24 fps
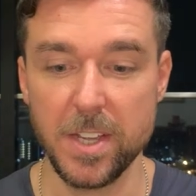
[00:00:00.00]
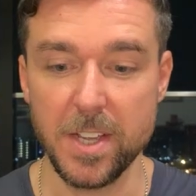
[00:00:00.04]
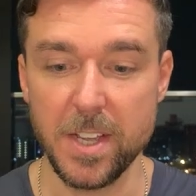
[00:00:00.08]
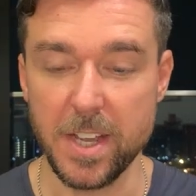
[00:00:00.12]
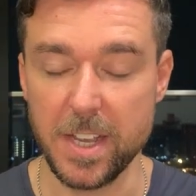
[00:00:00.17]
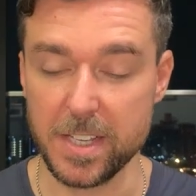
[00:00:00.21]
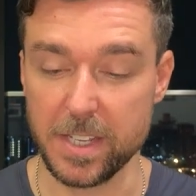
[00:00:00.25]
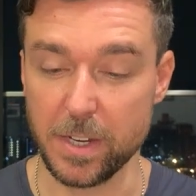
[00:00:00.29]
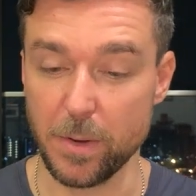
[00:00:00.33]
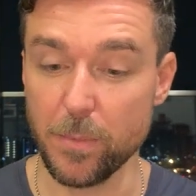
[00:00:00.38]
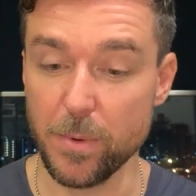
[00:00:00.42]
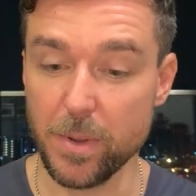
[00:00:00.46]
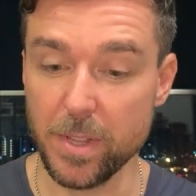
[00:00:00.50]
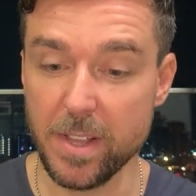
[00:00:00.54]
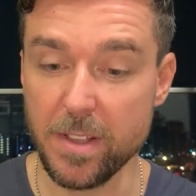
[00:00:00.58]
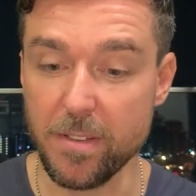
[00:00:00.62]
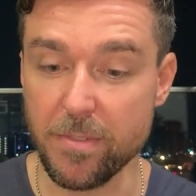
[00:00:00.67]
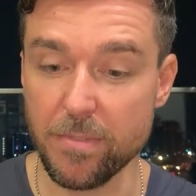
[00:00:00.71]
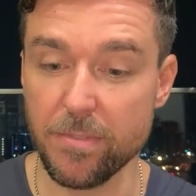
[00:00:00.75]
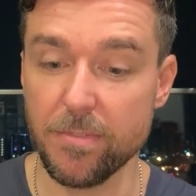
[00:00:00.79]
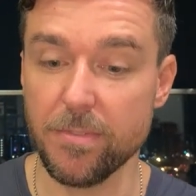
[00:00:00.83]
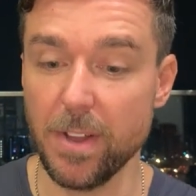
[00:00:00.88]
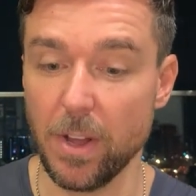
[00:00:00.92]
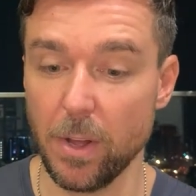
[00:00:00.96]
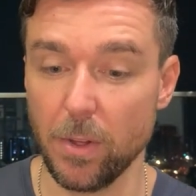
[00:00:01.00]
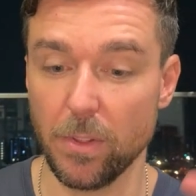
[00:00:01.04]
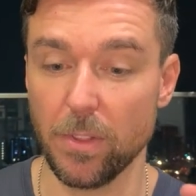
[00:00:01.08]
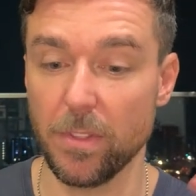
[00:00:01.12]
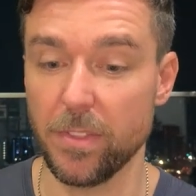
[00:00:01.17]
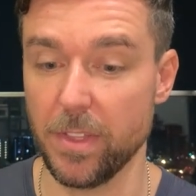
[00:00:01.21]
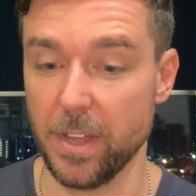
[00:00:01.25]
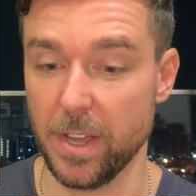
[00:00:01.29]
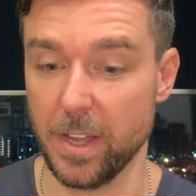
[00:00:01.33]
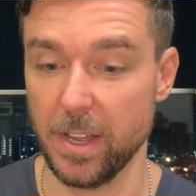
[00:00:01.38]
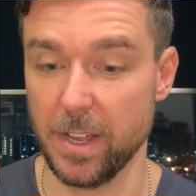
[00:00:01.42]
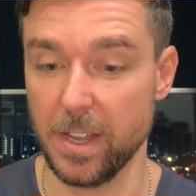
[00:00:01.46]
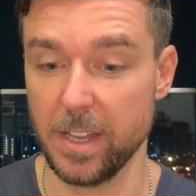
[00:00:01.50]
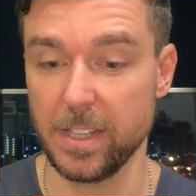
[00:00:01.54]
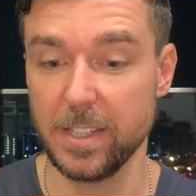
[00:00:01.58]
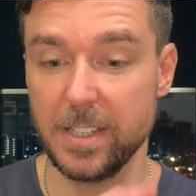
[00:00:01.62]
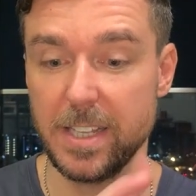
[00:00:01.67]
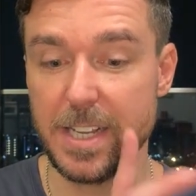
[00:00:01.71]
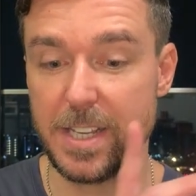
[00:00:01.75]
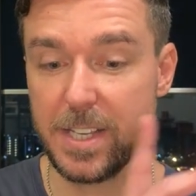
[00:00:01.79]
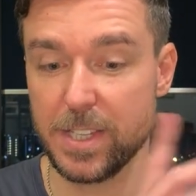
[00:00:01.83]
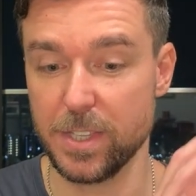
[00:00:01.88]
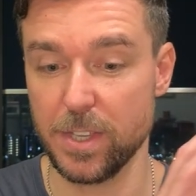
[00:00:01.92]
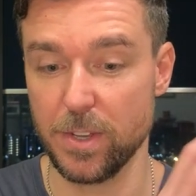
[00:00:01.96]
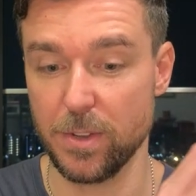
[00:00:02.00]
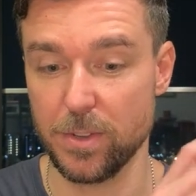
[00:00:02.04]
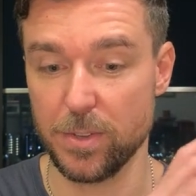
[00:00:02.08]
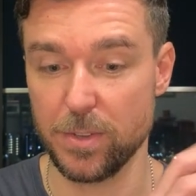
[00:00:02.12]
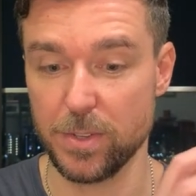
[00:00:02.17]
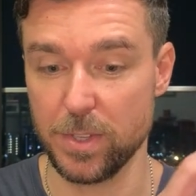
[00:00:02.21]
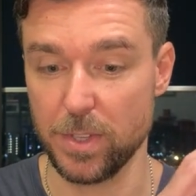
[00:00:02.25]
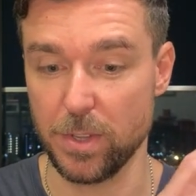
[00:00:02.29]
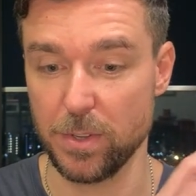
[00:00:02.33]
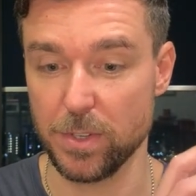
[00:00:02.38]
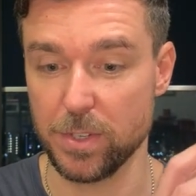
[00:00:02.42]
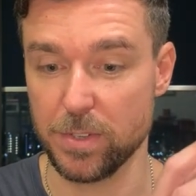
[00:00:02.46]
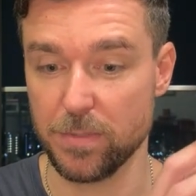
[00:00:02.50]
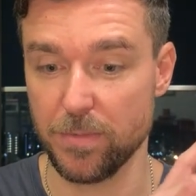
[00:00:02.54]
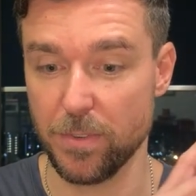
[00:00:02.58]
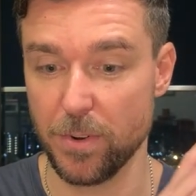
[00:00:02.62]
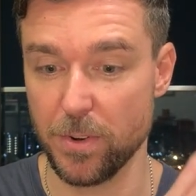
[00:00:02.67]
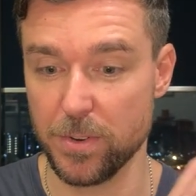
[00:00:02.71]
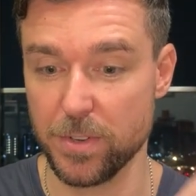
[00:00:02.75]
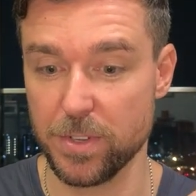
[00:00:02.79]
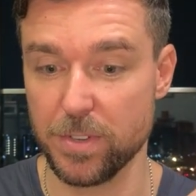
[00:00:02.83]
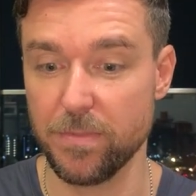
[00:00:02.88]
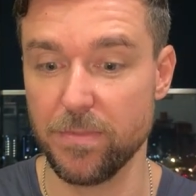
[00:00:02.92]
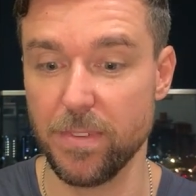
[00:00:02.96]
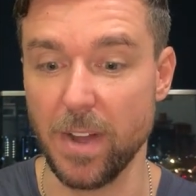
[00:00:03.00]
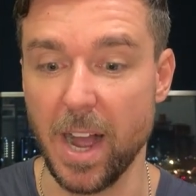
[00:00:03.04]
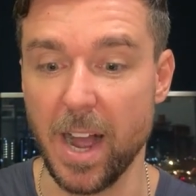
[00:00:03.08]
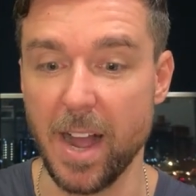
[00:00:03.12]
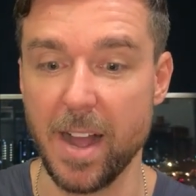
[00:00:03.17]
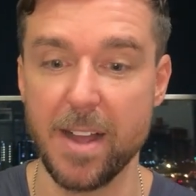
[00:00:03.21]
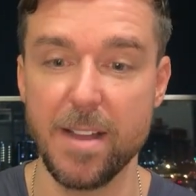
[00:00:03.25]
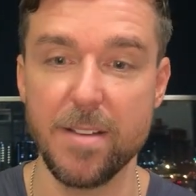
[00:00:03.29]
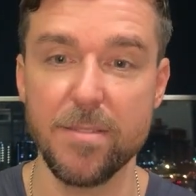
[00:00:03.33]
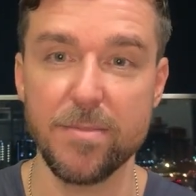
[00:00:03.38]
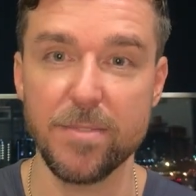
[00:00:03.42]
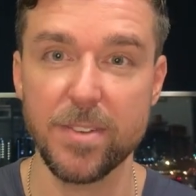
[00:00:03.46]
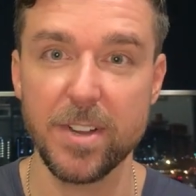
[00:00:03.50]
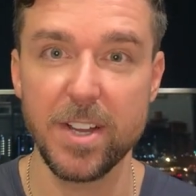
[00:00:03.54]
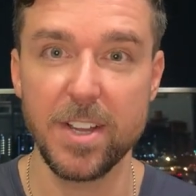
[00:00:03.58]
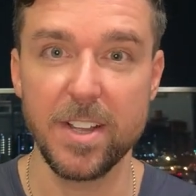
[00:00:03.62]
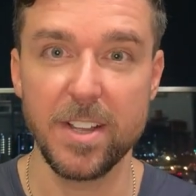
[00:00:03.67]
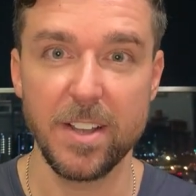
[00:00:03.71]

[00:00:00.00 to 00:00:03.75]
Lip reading: is I really felt that at least those first five,